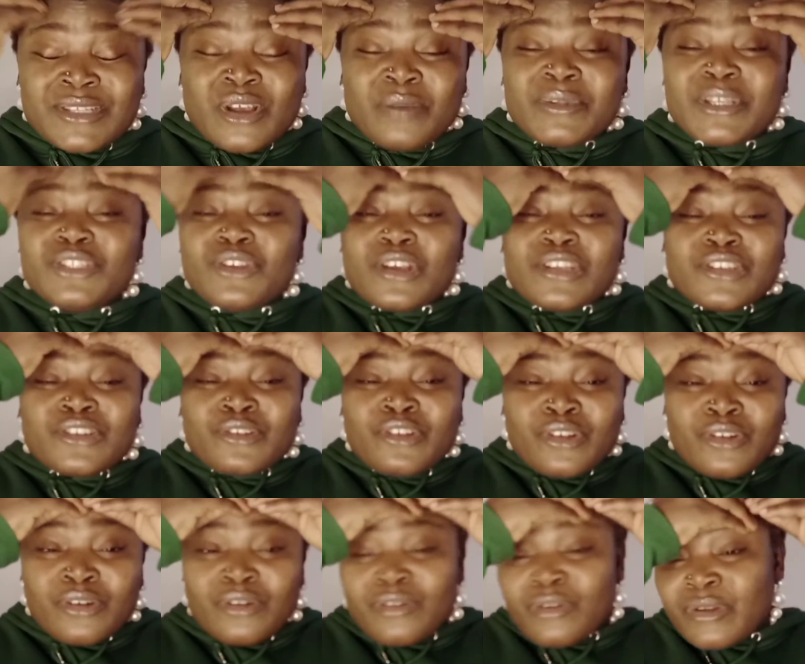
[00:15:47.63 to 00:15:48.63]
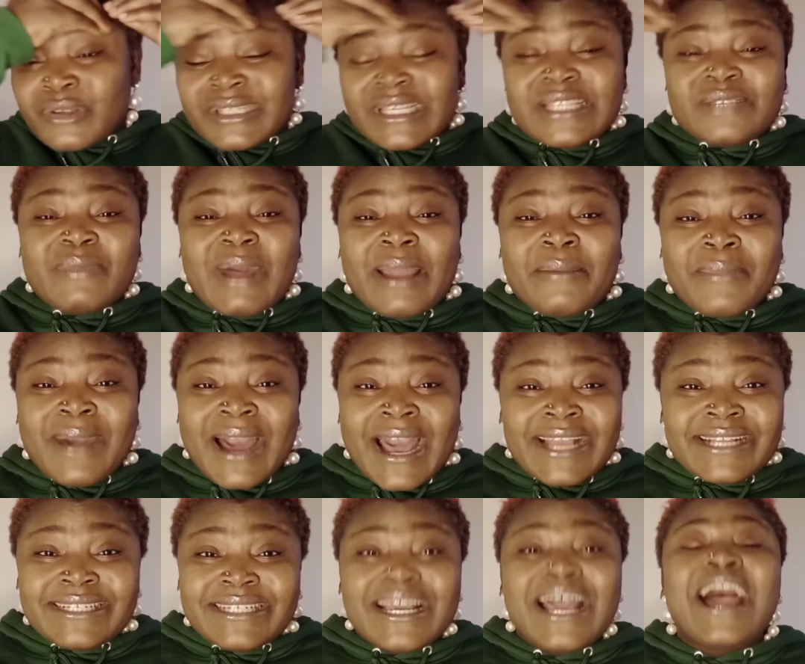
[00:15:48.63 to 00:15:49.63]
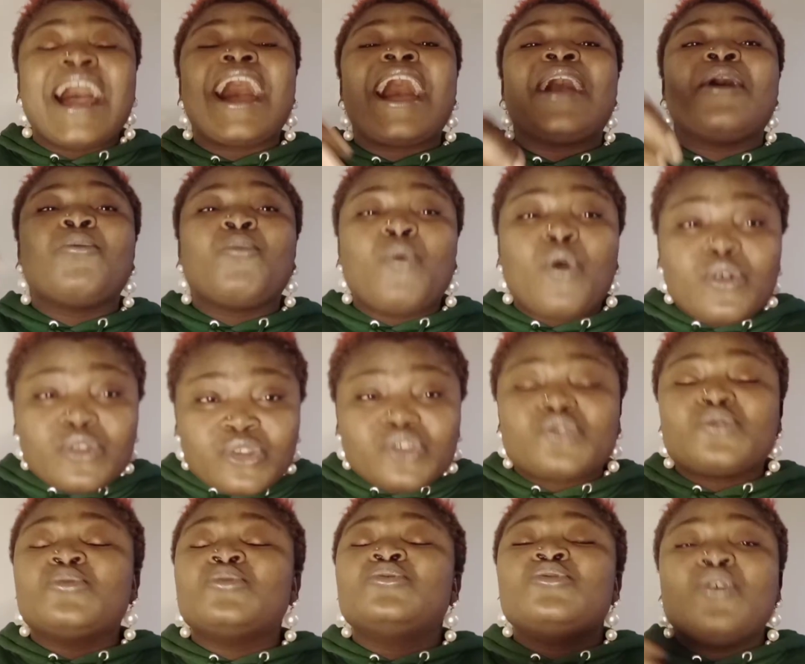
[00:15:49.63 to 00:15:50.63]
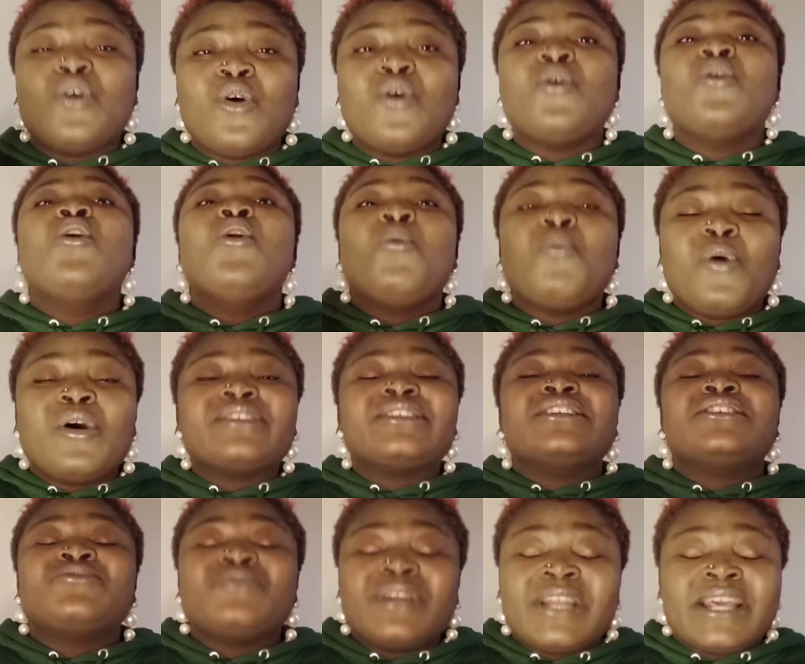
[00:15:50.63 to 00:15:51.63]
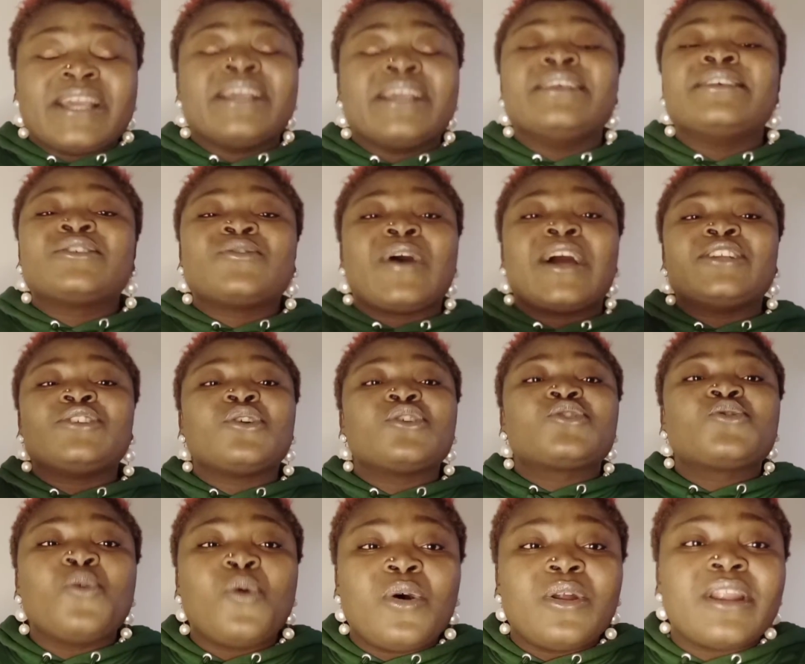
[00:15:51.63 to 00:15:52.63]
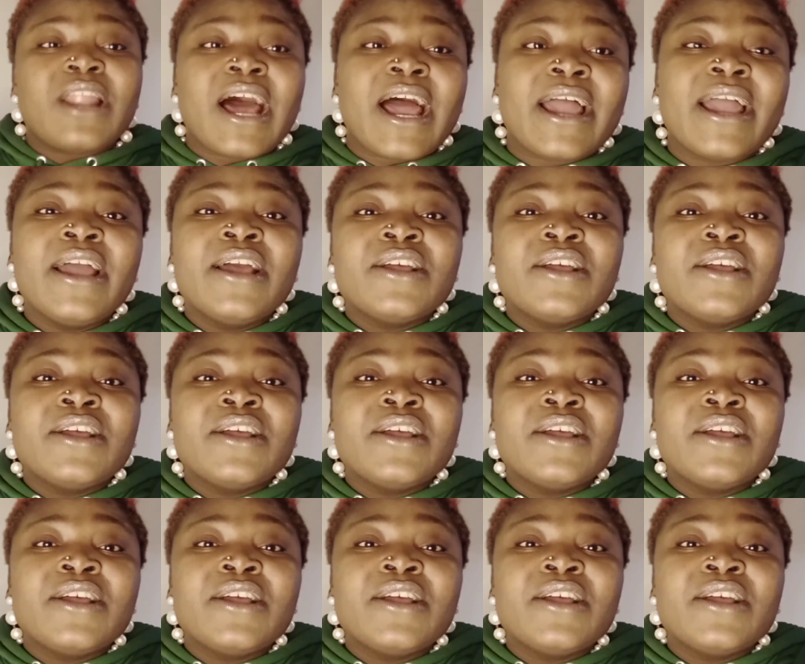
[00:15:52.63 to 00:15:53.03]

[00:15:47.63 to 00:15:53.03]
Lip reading: something just crosses my mind, I want to know what it really is. So I just go online.